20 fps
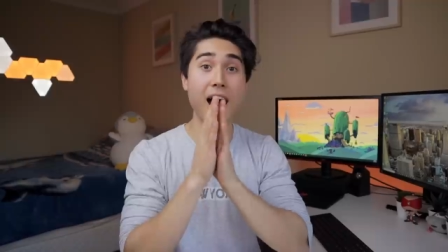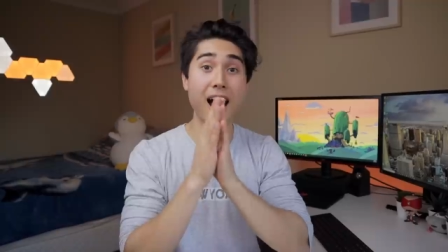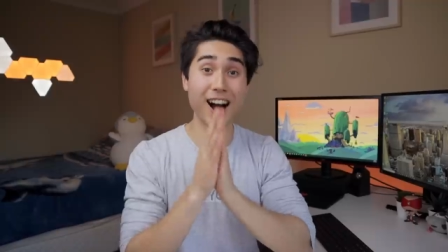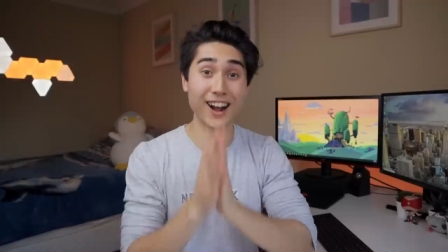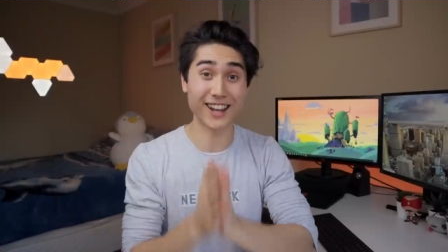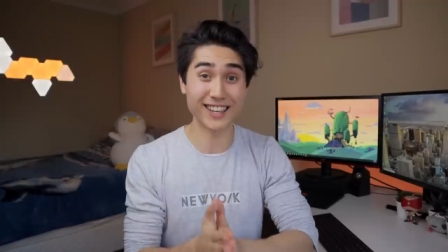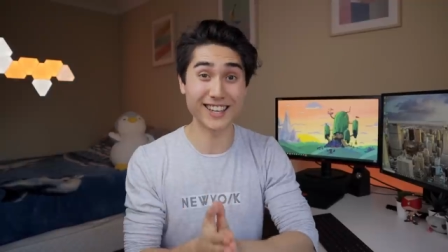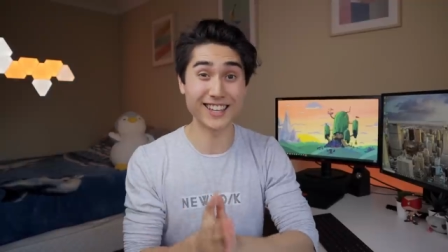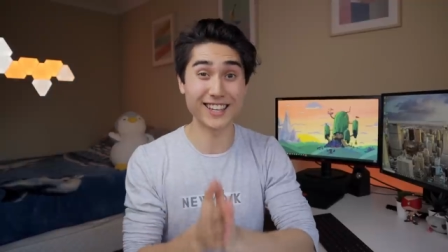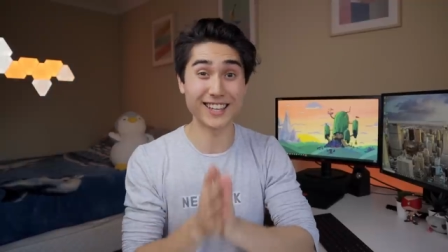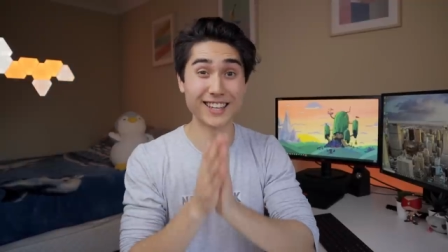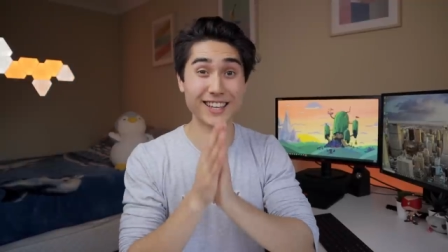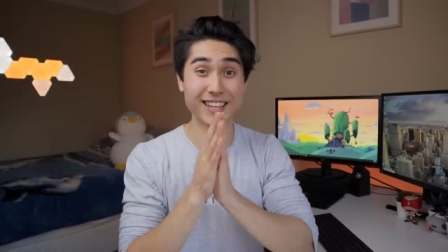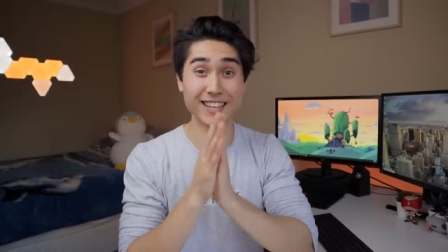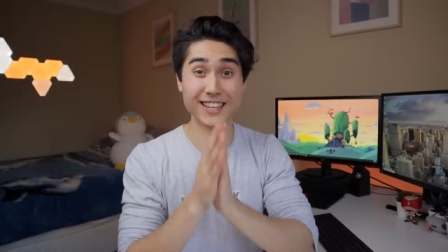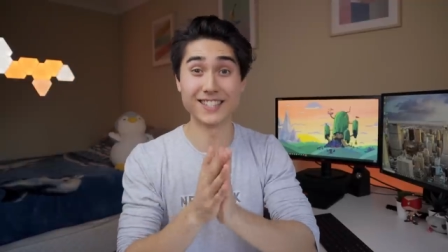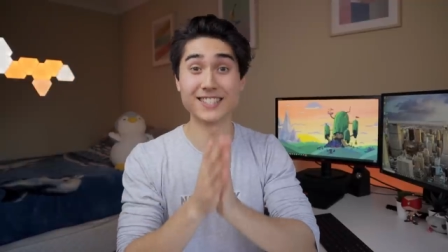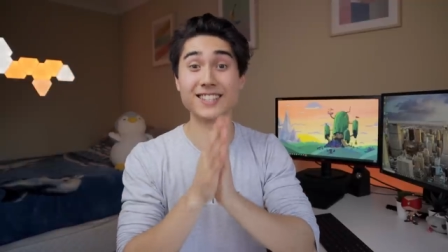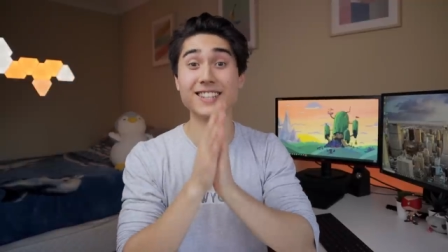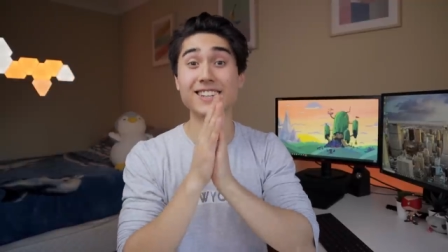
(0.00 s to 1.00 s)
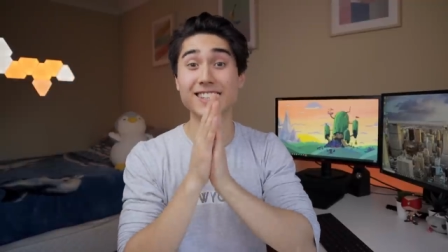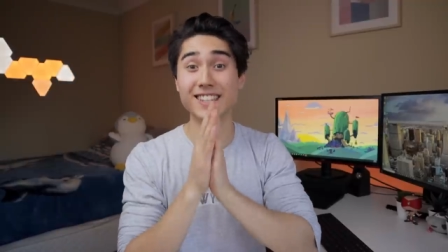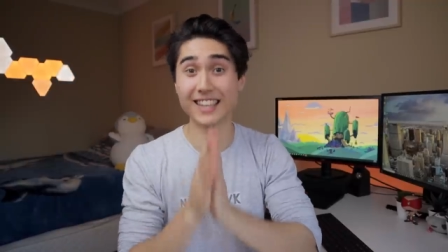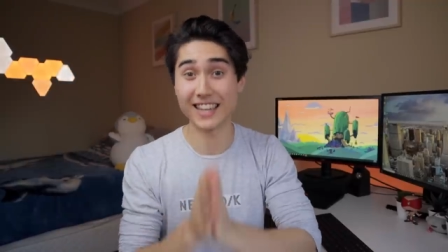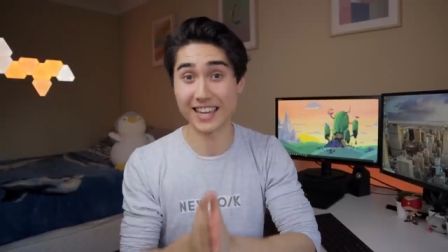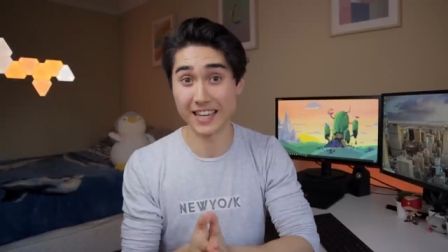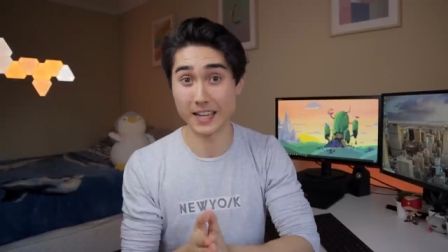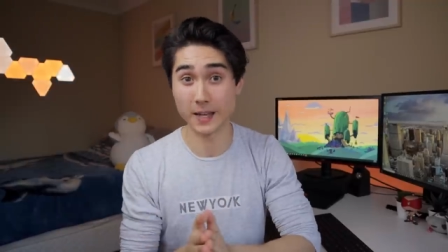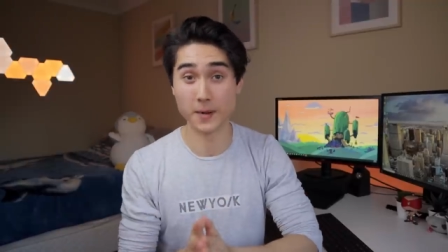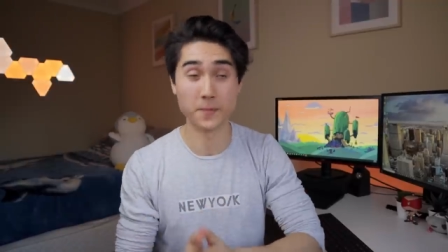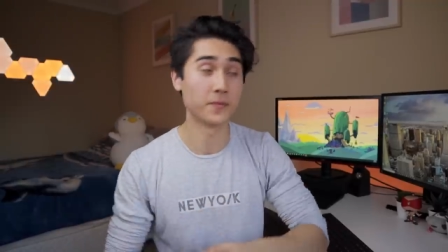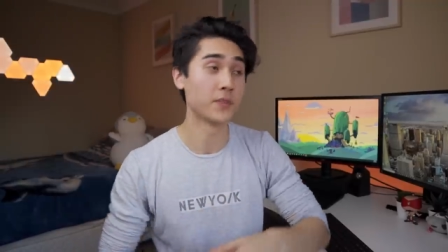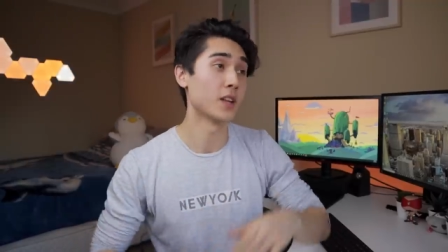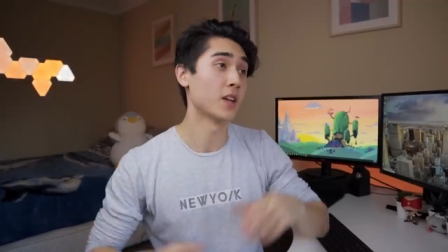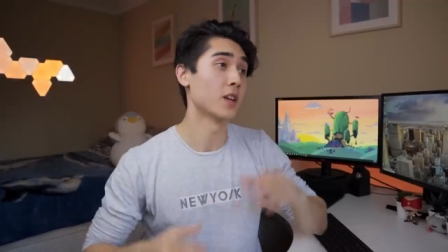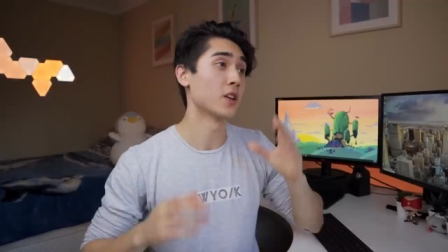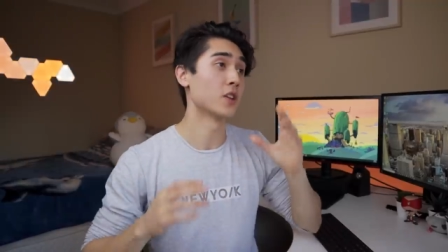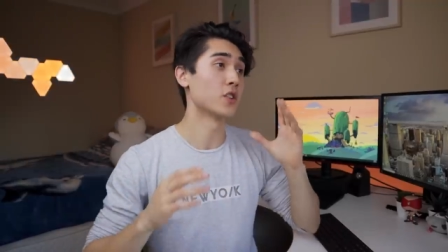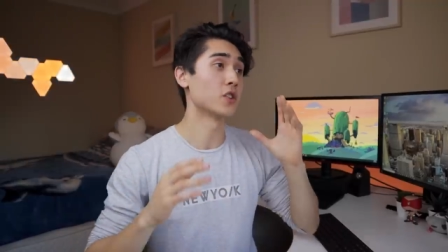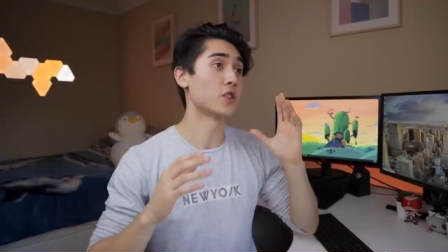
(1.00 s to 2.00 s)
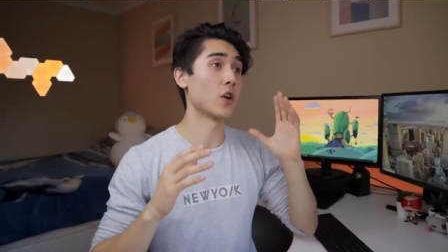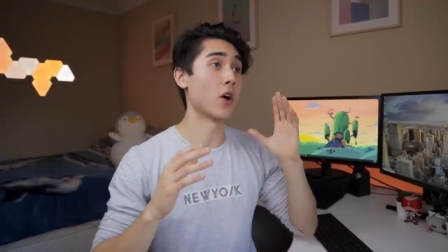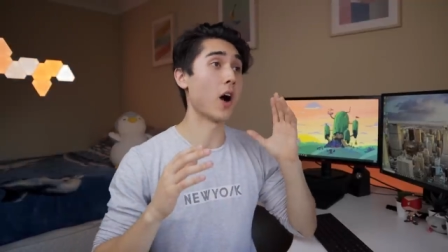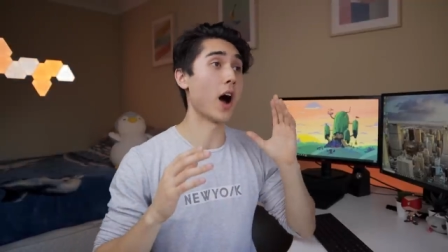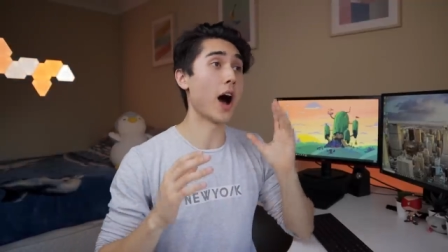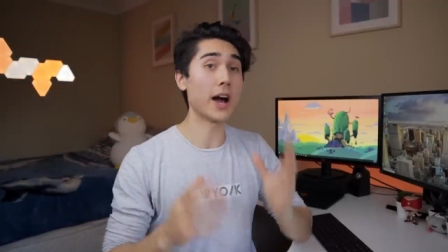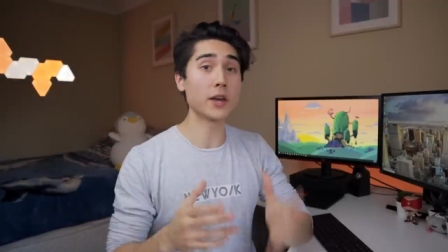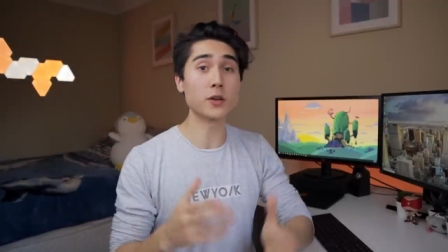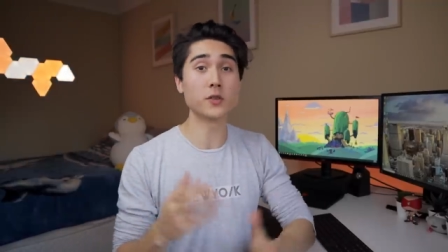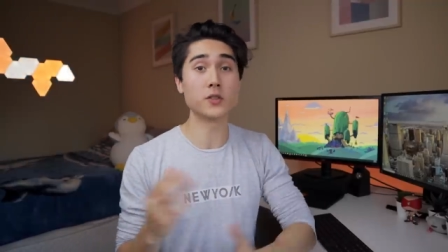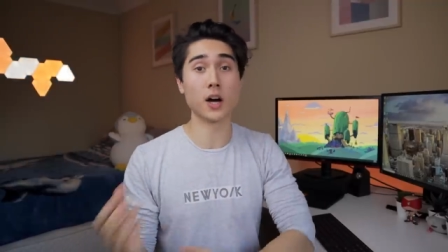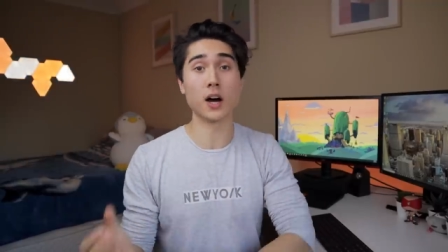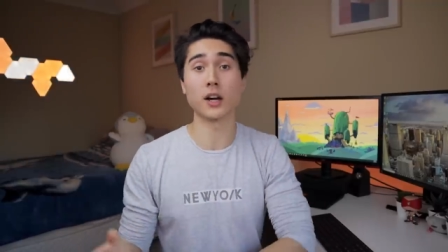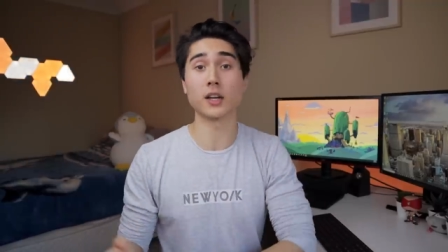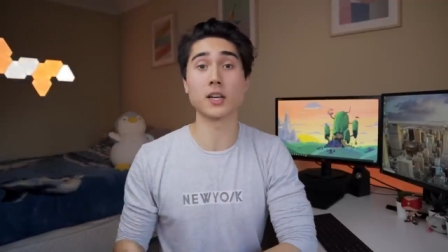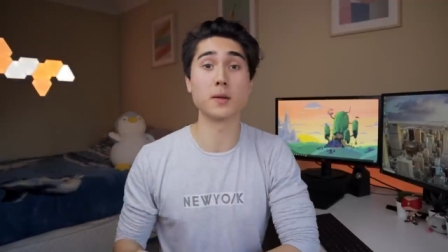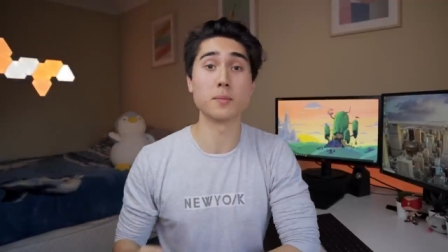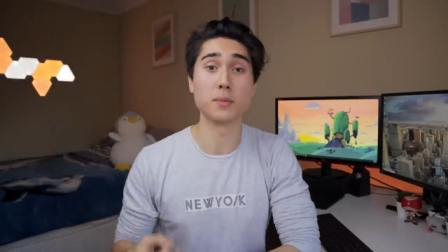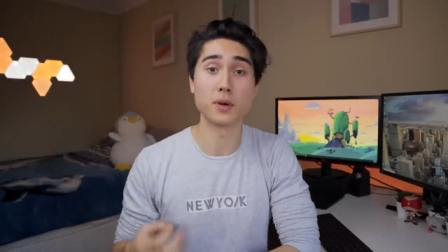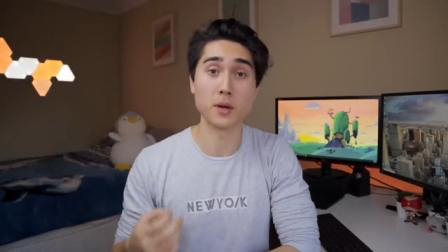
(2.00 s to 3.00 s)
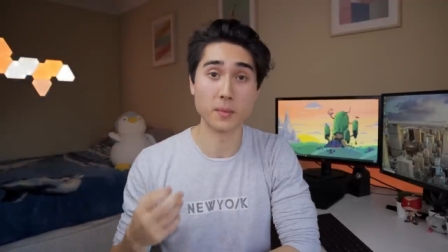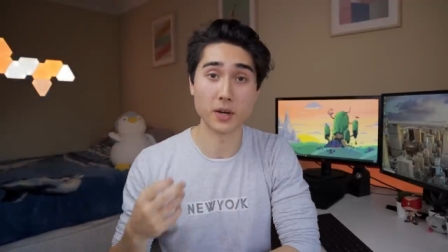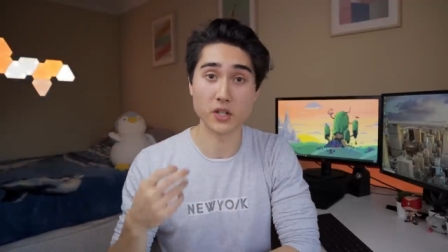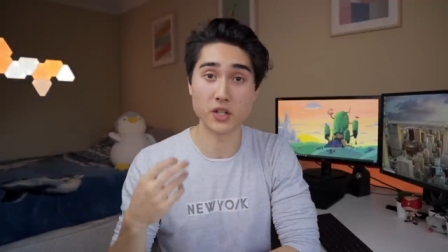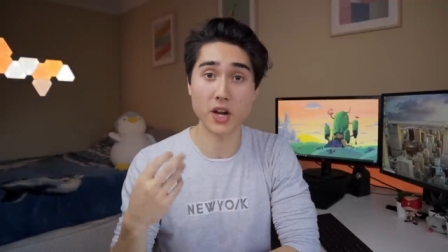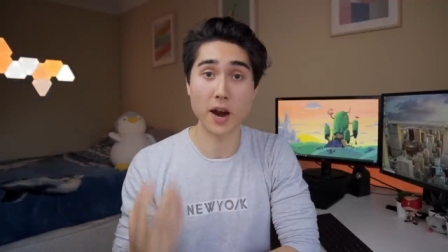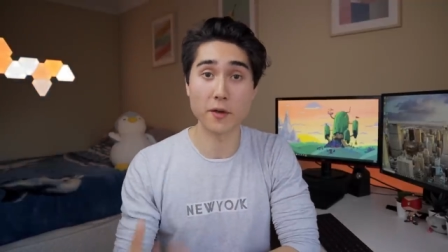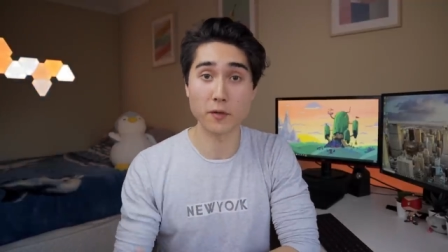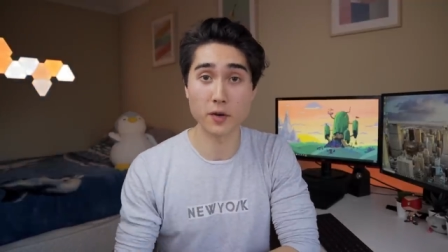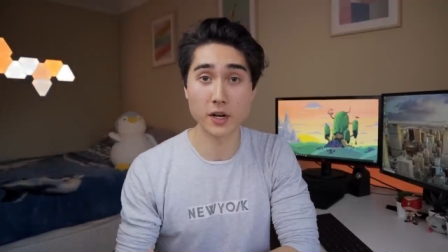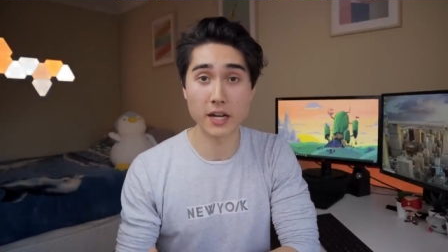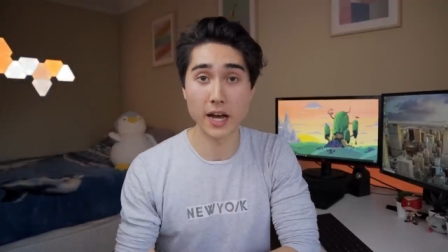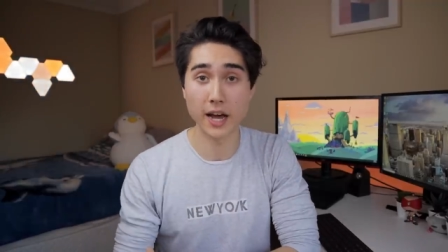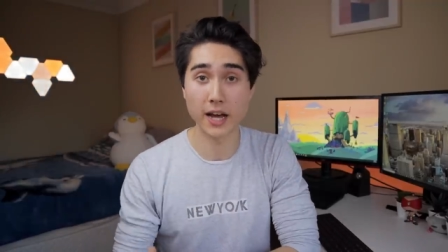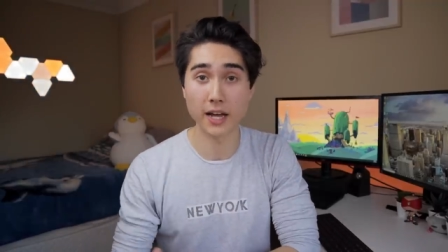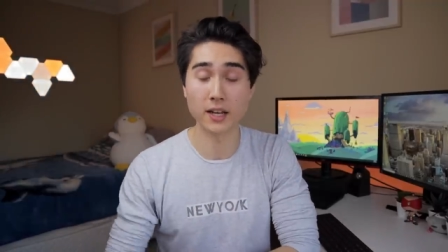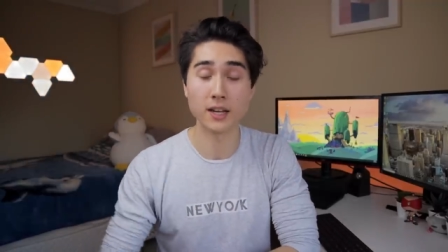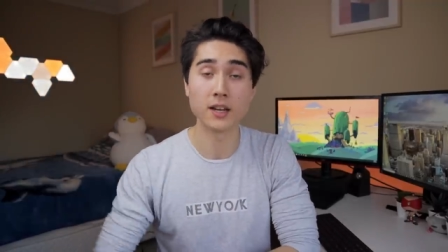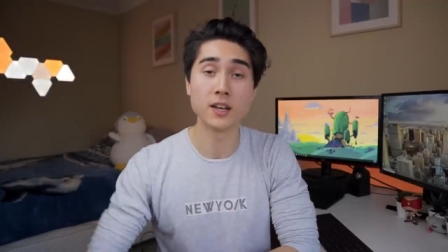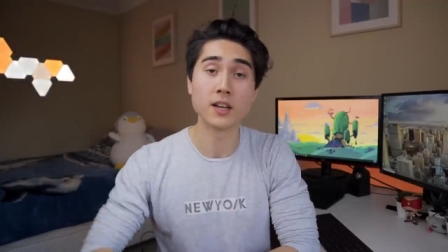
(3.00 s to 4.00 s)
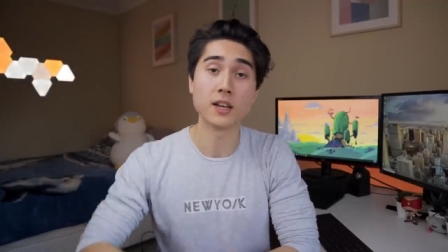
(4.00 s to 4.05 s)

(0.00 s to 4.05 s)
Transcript: Anki is key. So I use Anki pretty much every day.